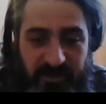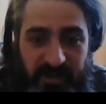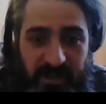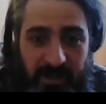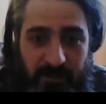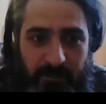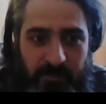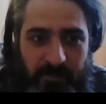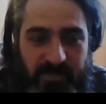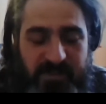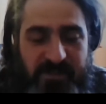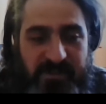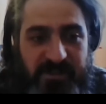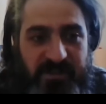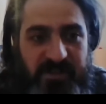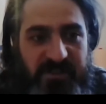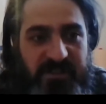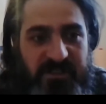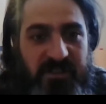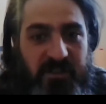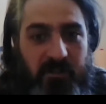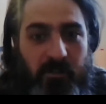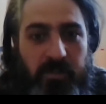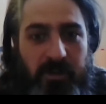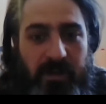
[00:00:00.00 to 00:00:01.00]
tip is going to
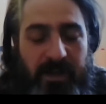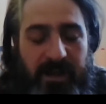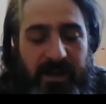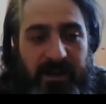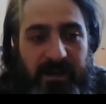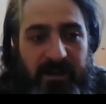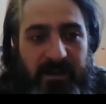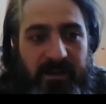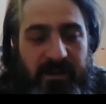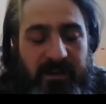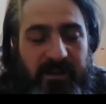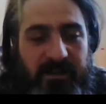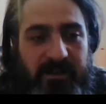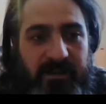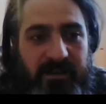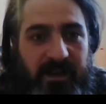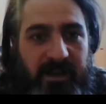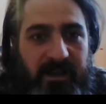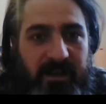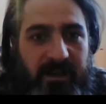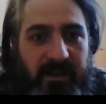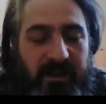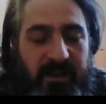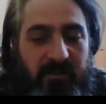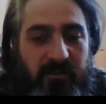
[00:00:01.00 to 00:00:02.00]
start blackening and
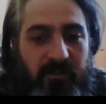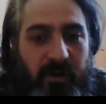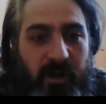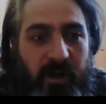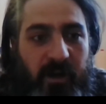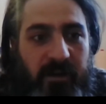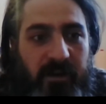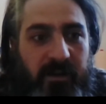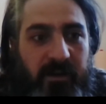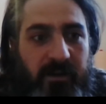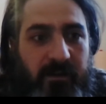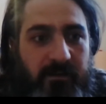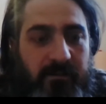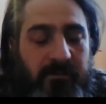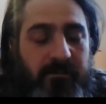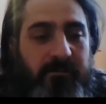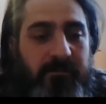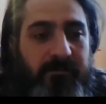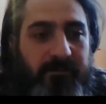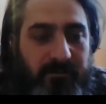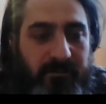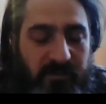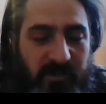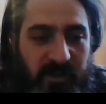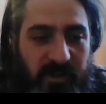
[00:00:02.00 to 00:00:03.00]
deading and rotting.
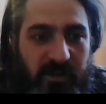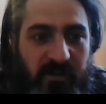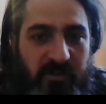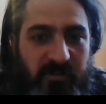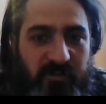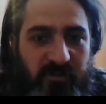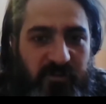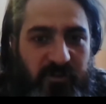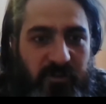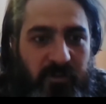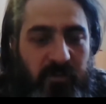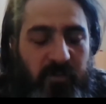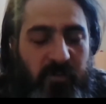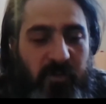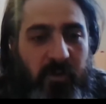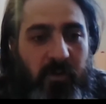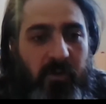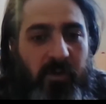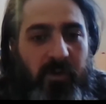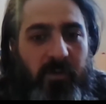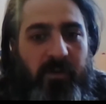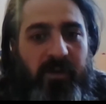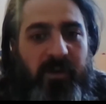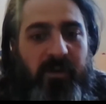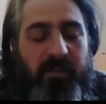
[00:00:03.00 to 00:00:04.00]
So
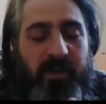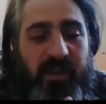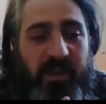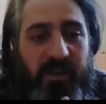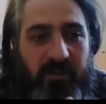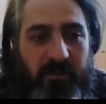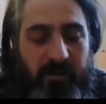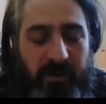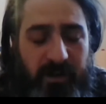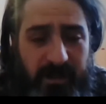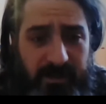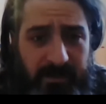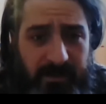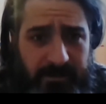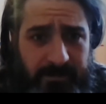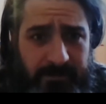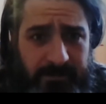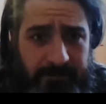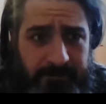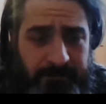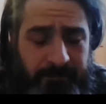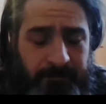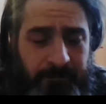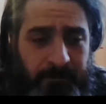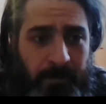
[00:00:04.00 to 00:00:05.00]
knowing where to make your cut
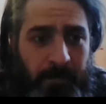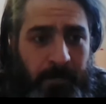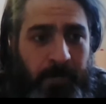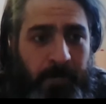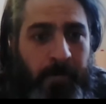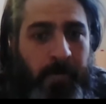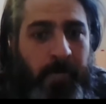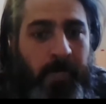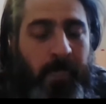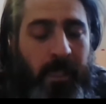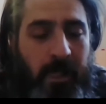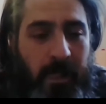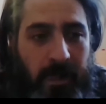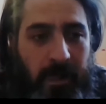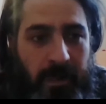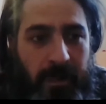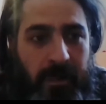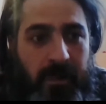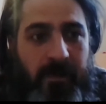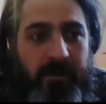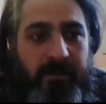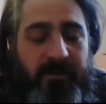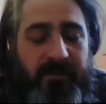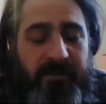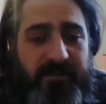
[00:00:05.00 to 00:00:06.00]

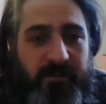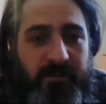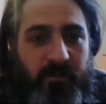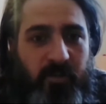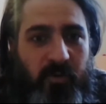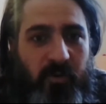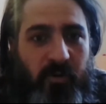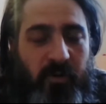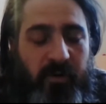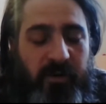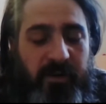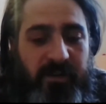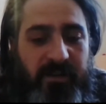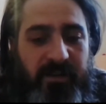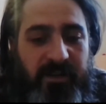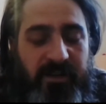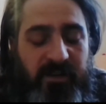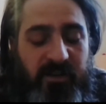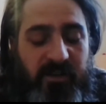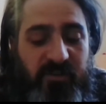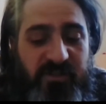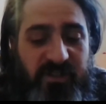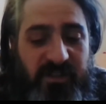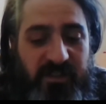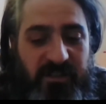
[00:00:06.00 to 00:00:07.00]
is important. And then
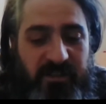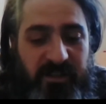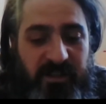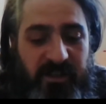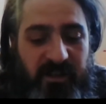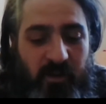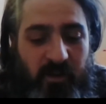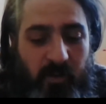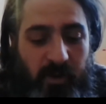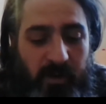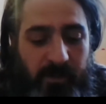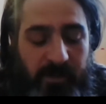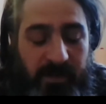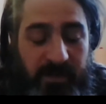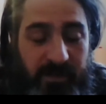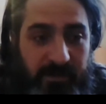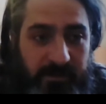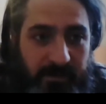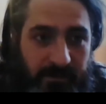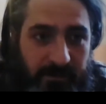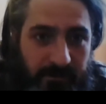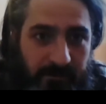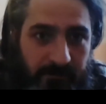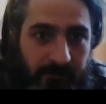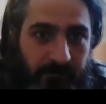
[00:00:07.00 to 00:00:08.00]
using clean equipment.
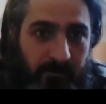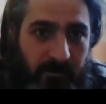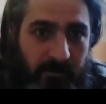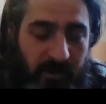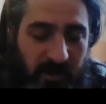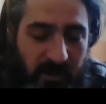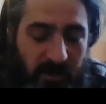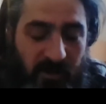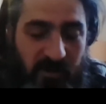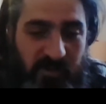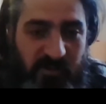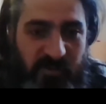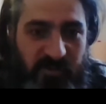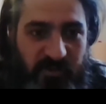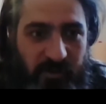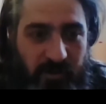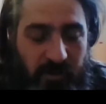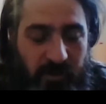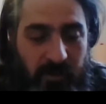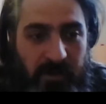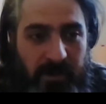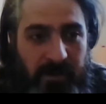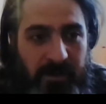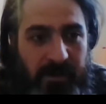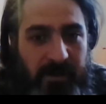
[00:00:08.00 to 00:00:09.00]

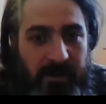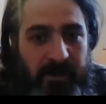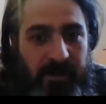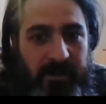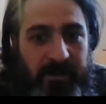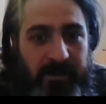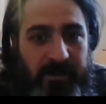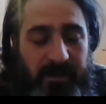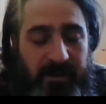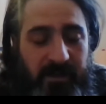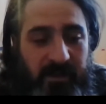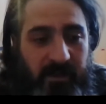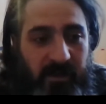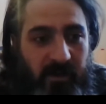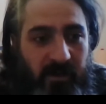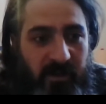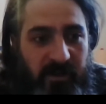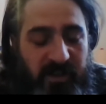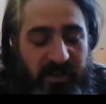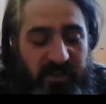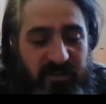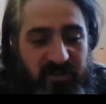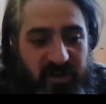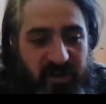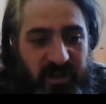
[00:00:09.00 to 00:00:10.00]
So
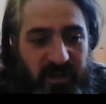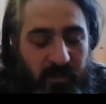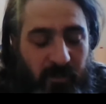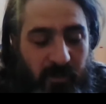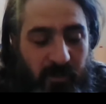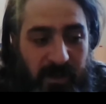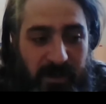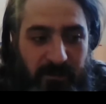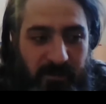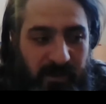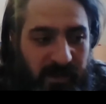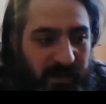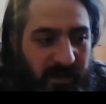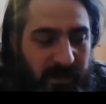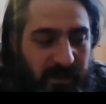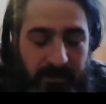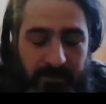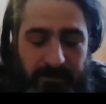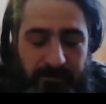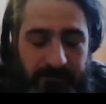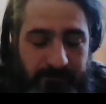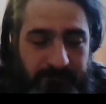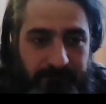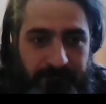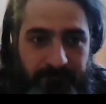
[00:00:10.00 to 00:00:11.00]
I try to wipe my
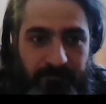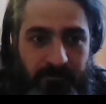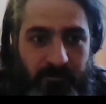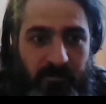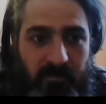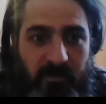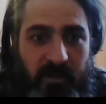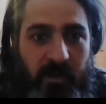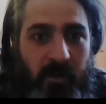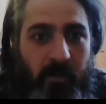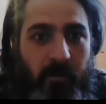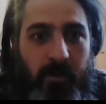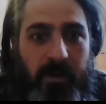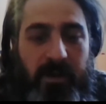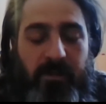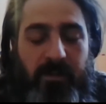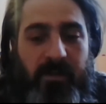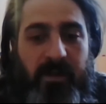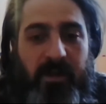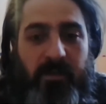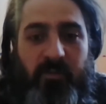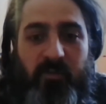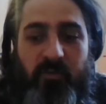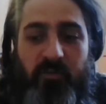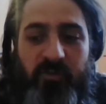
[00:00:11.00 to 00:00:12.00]

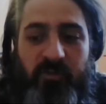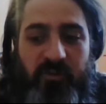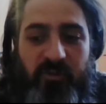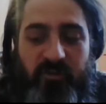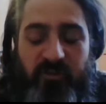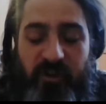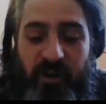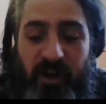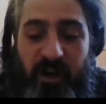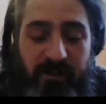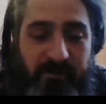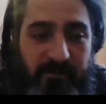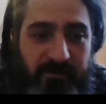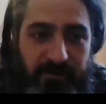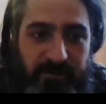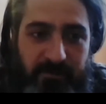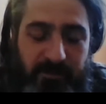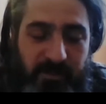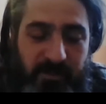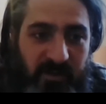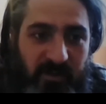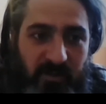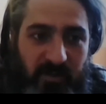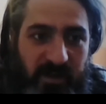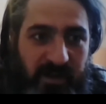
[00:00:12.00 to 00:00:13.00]
pruners off
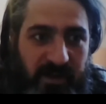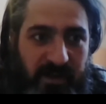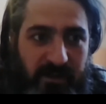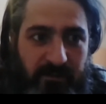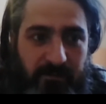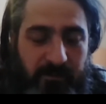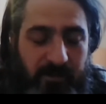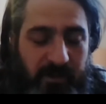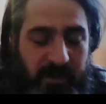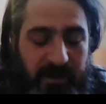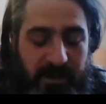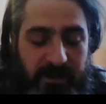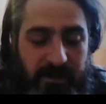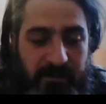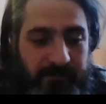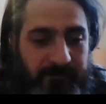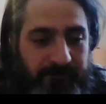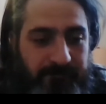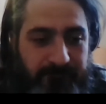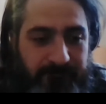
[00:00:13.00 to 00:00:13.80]
between every